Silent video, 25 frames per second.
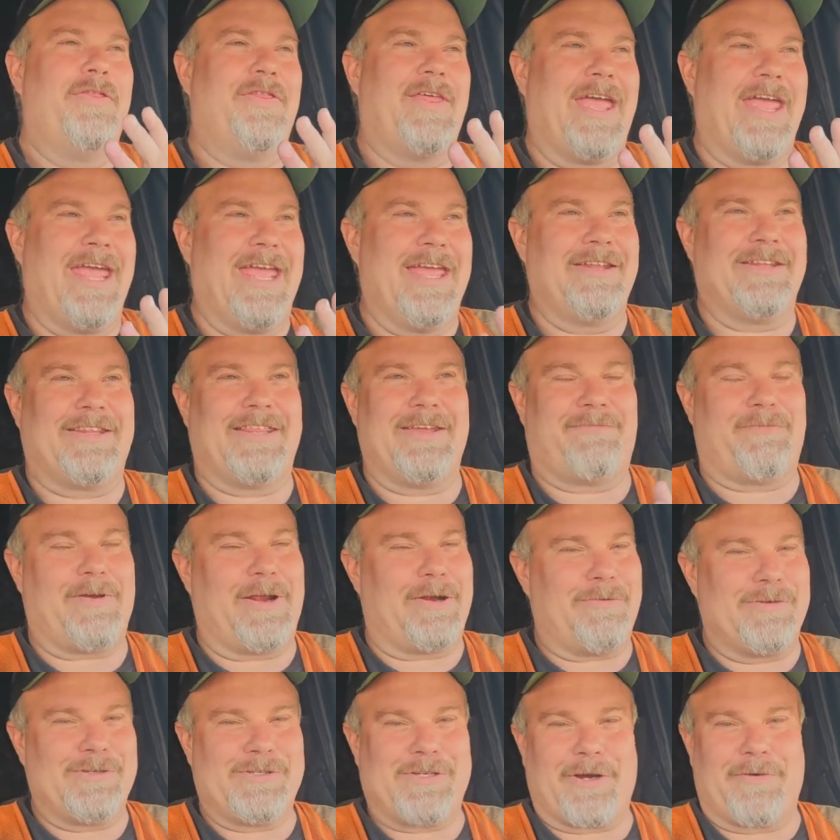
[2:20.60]
The
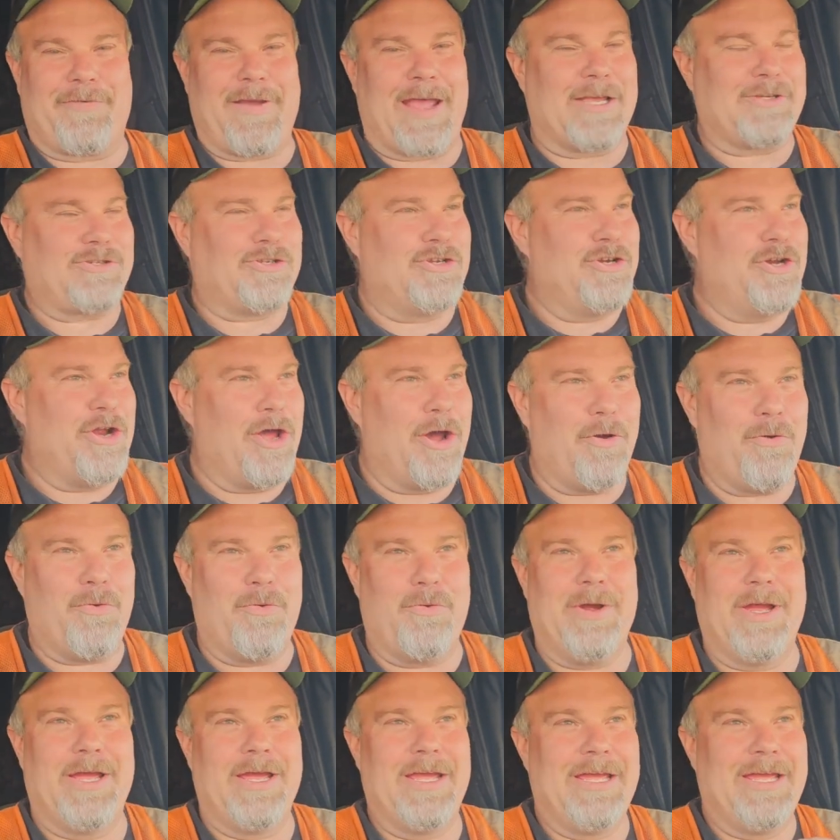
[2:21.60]
Federal Reserve has
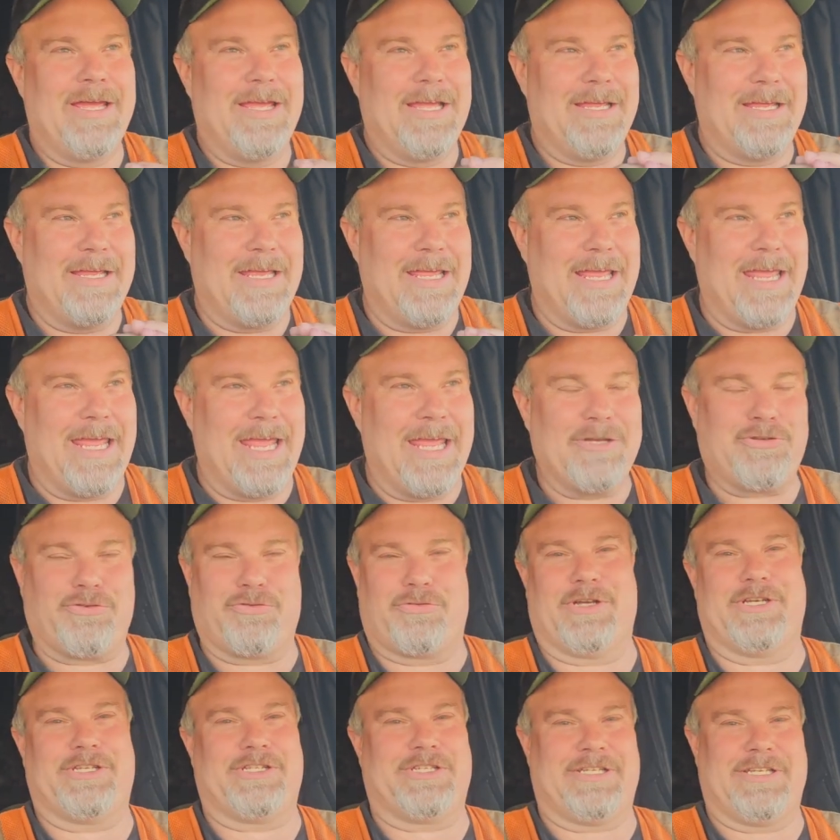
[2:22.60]
no
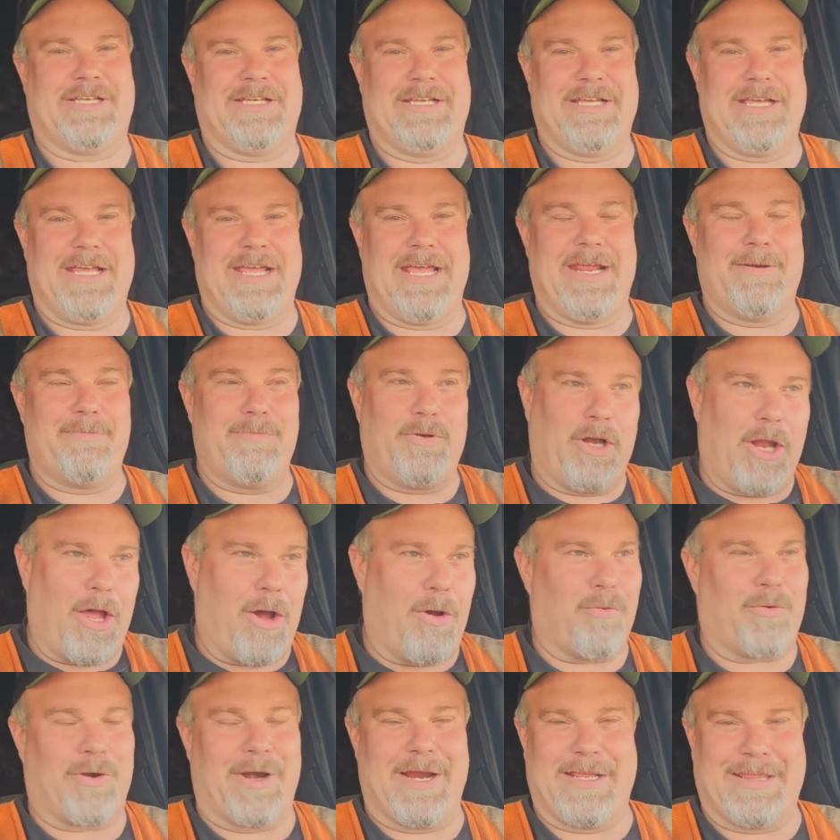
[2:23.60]
interest in
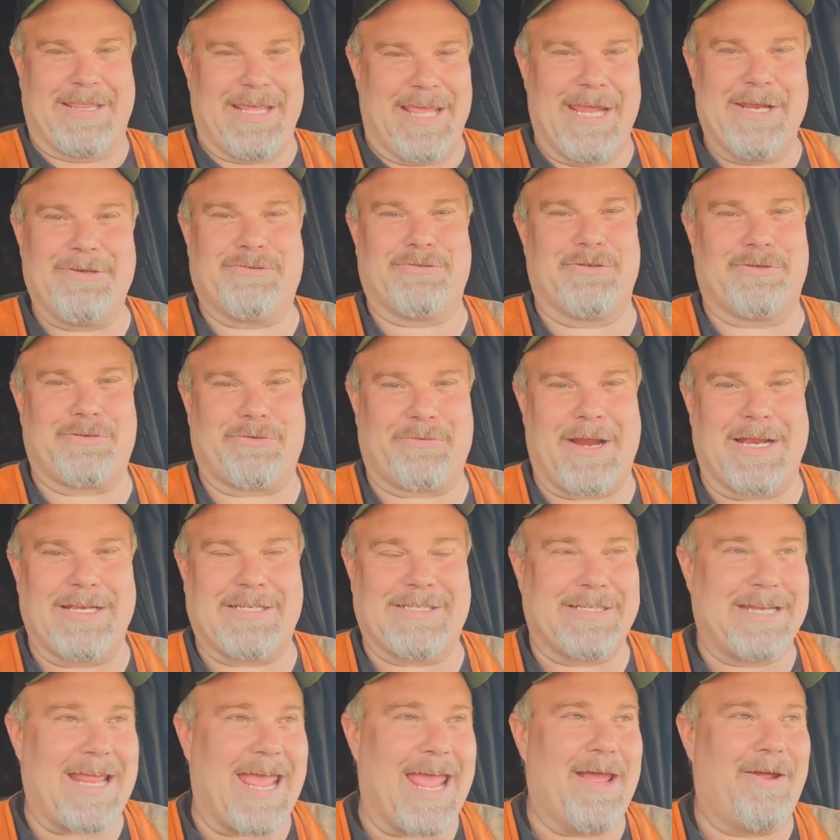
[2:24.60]
lowering the interest
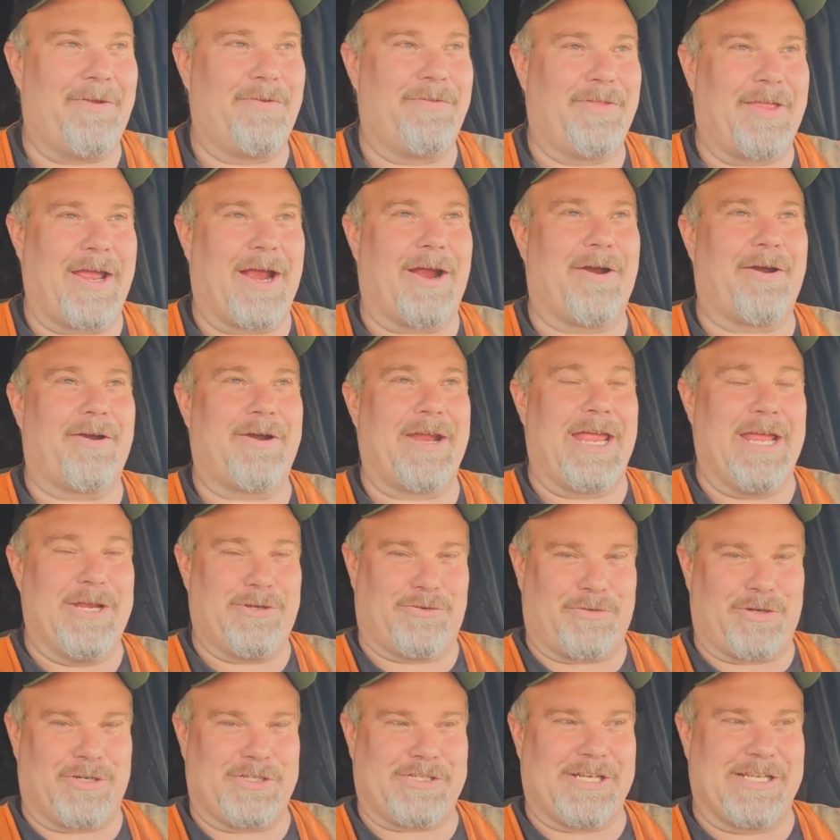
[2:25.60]
rates down. Their
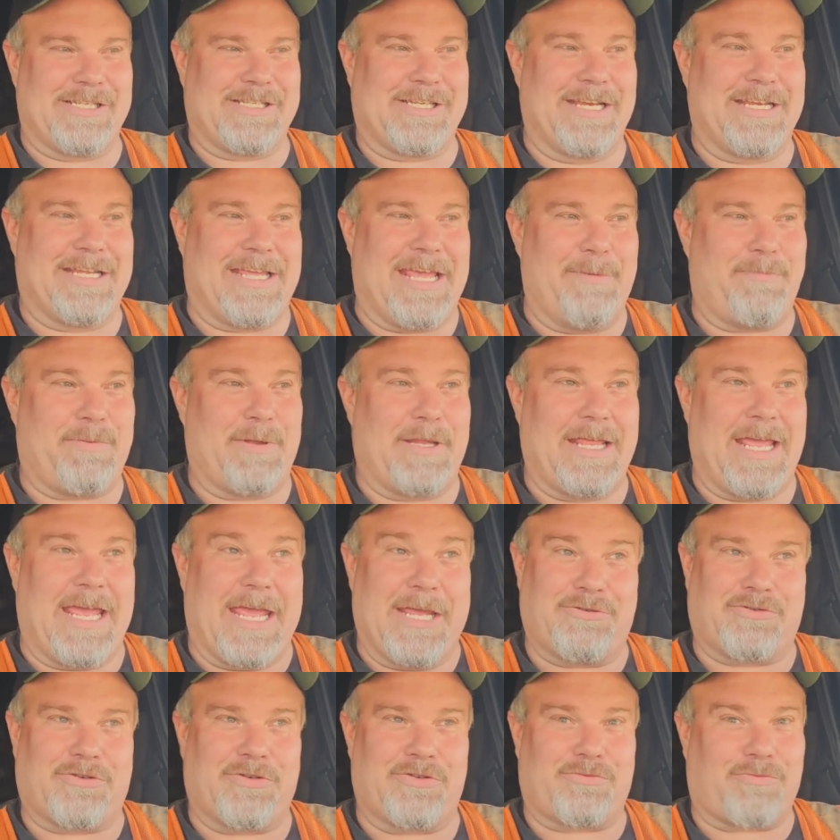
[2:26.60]
interest is in keeping the
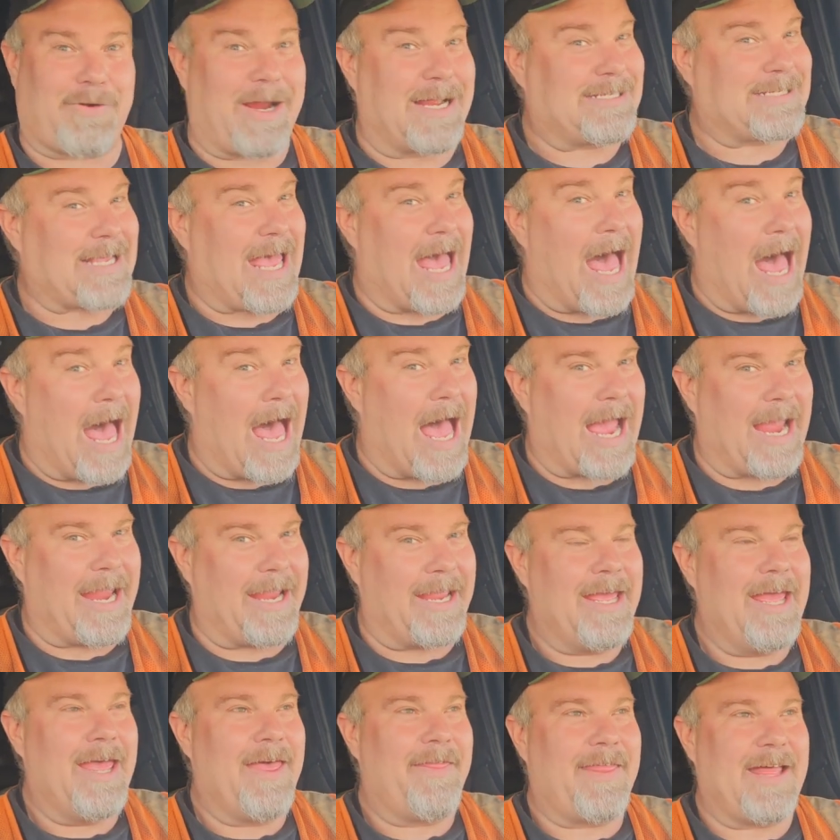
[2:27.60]
interest rates high.
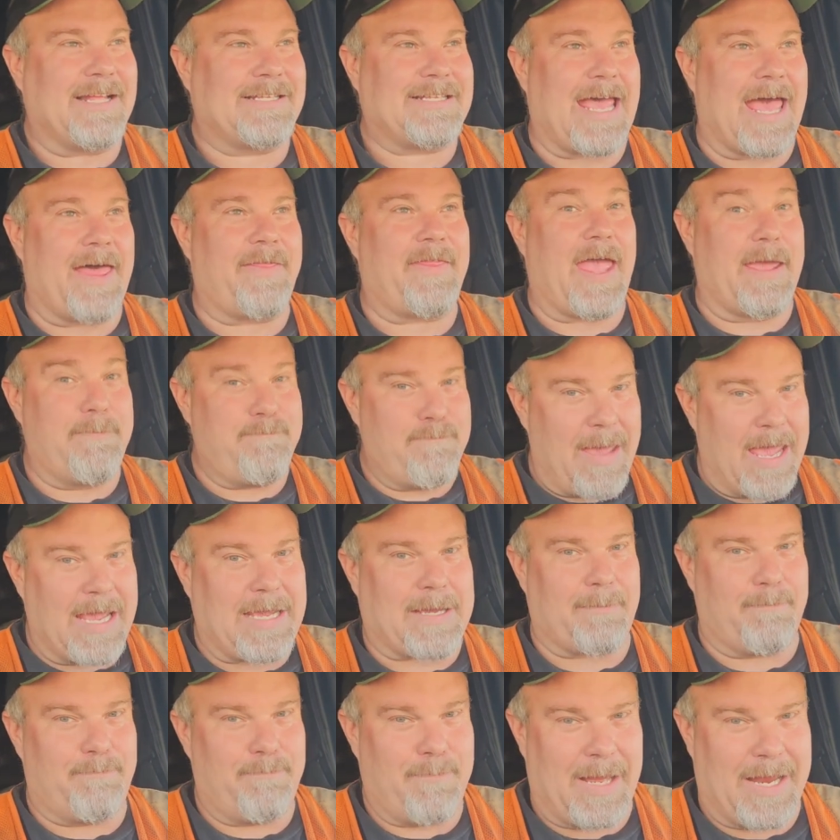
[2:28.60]
That's how they
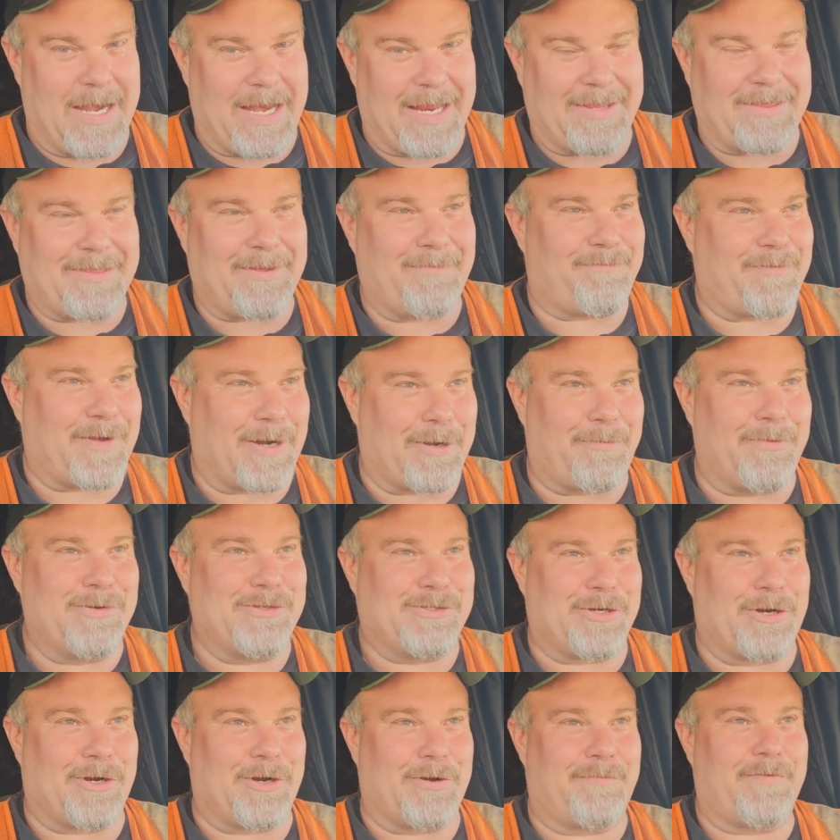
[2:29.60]
make money. The Federal
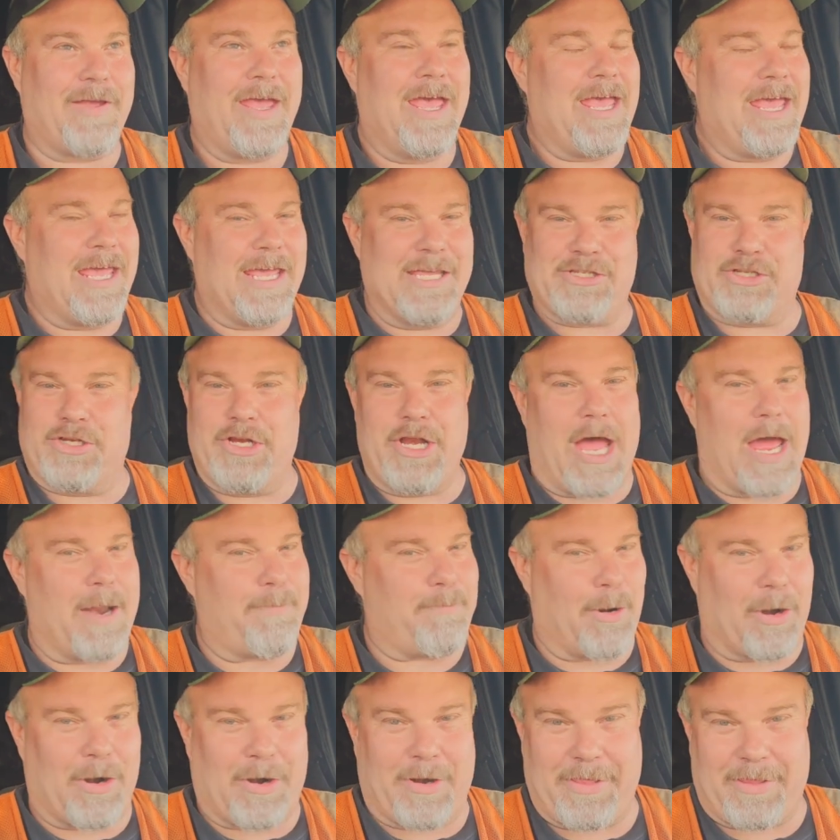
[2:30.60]
Reserve is not
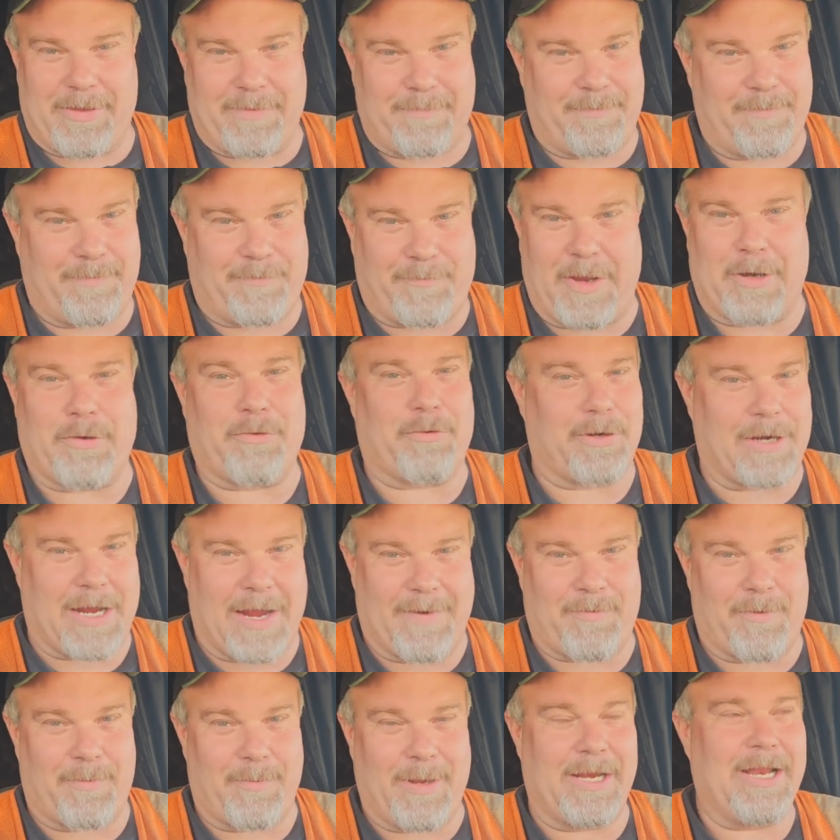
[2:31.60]
part of the federal
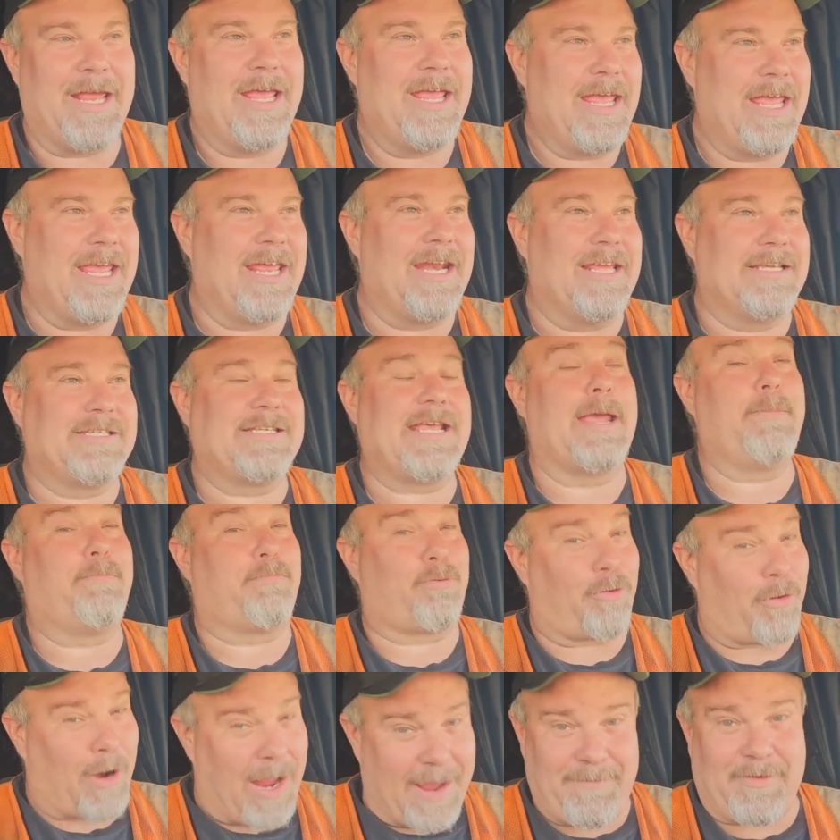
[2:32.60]
government. It is a
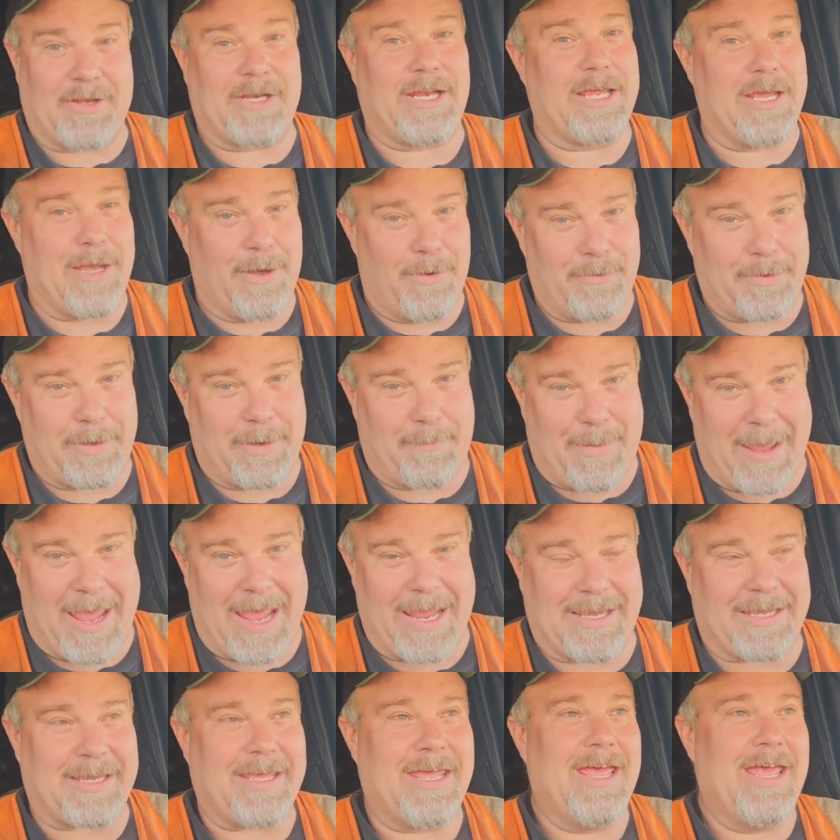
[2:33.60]
privately owned
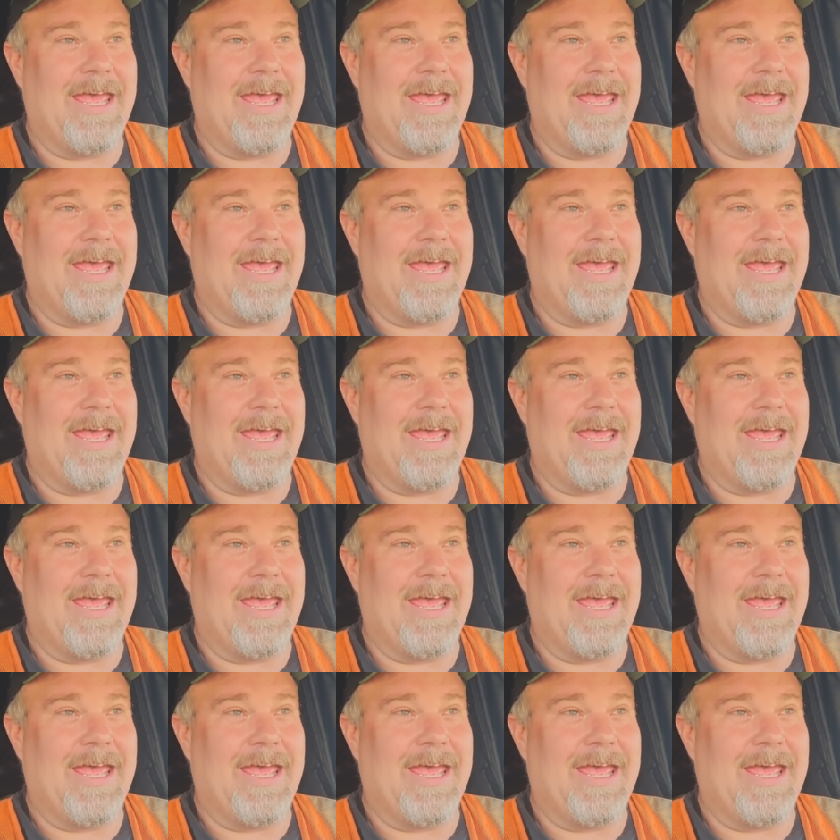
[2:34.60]
bank.